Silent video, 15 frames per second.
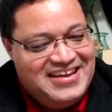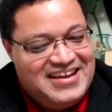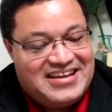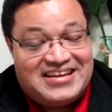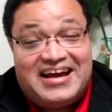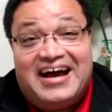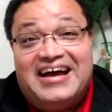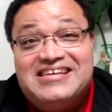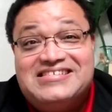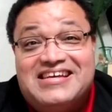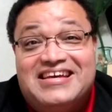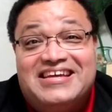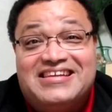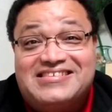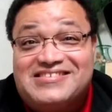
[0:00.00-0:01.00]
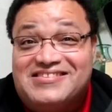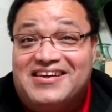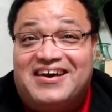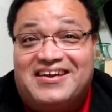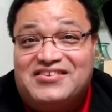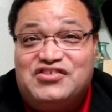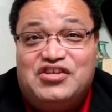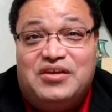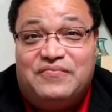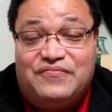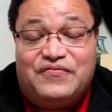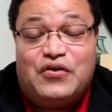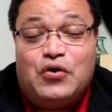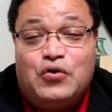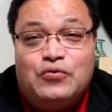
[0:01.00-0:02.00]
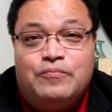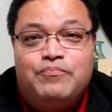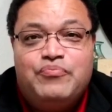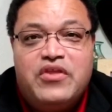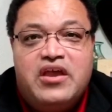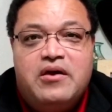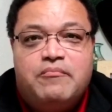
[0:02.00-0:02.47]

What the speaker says: Guys, it is not a cheap phone,